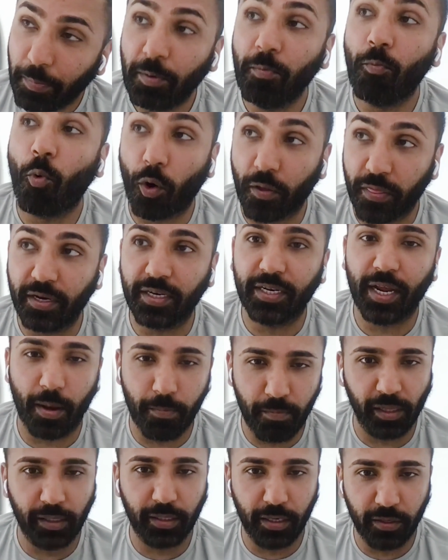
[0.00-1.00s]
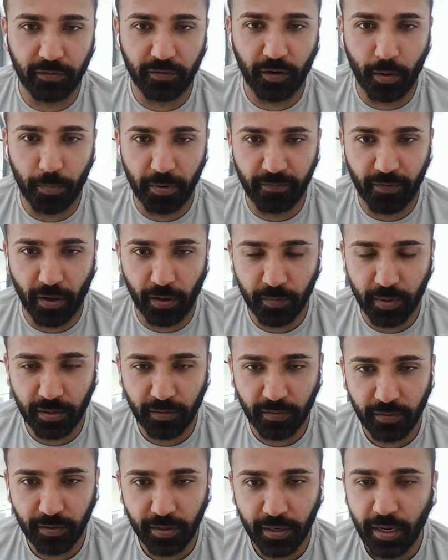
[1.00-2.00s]
maybe more than 10 million in startup
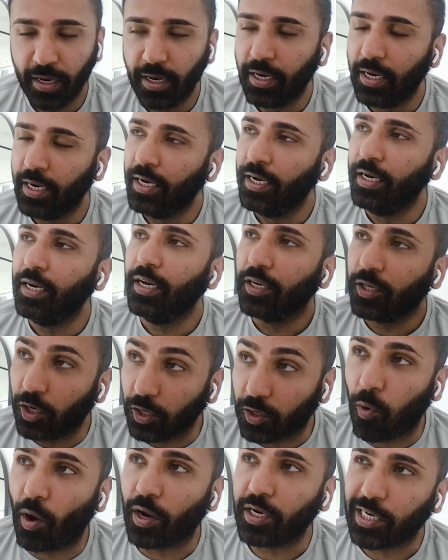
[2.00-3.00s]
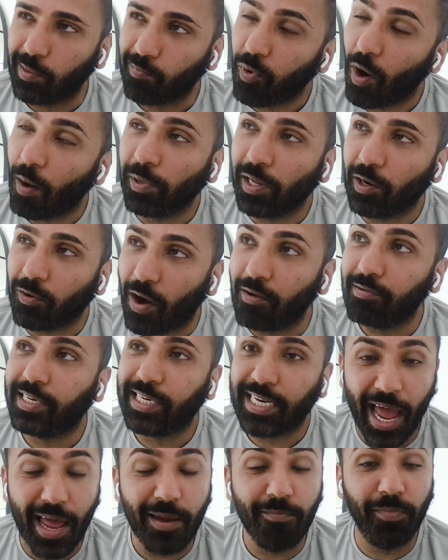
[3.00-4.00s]
investments. Good question. Probably
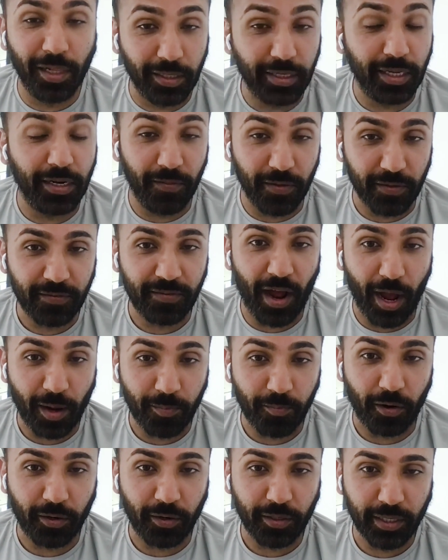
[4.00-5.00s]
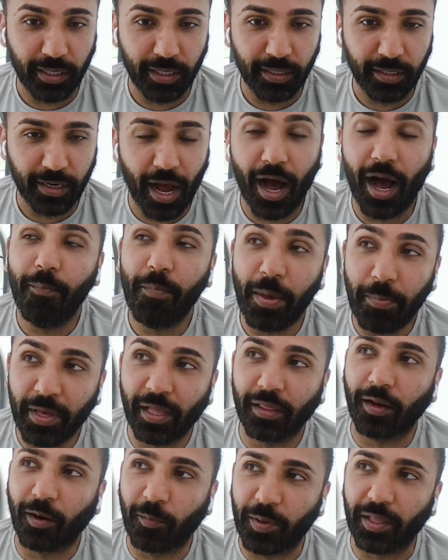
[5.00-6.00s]
around 10 million in the stock market. Uh,
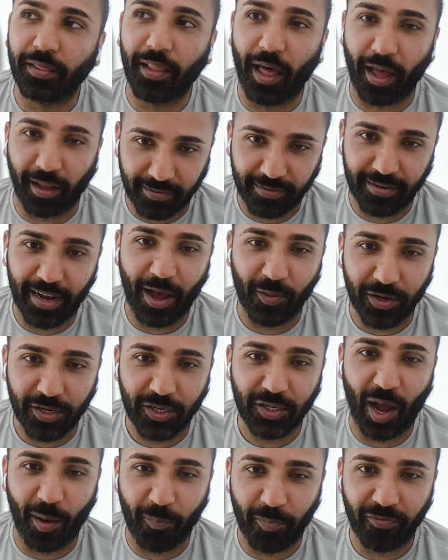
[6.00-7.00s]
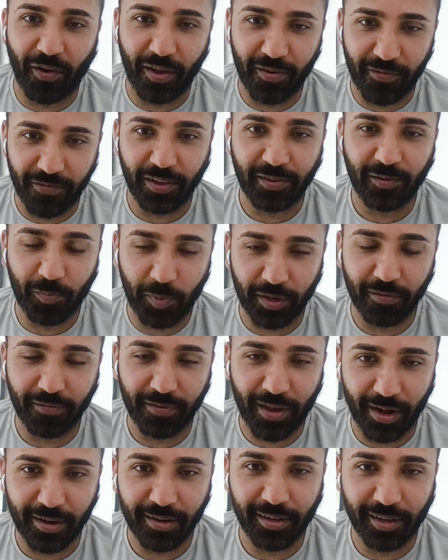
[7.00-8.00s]
maybe a little bit less now that Shopify and Facebook
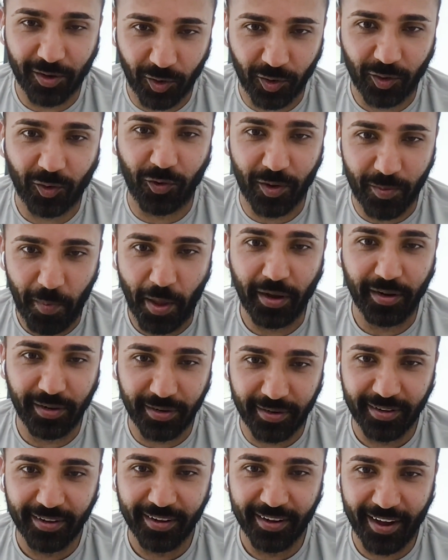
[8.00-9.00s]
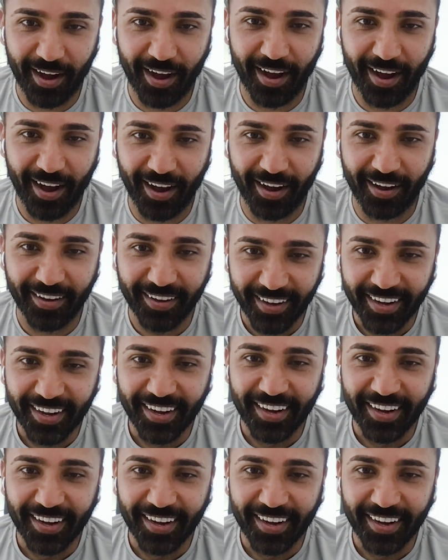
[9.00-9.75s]
have gotten cremated. Uh,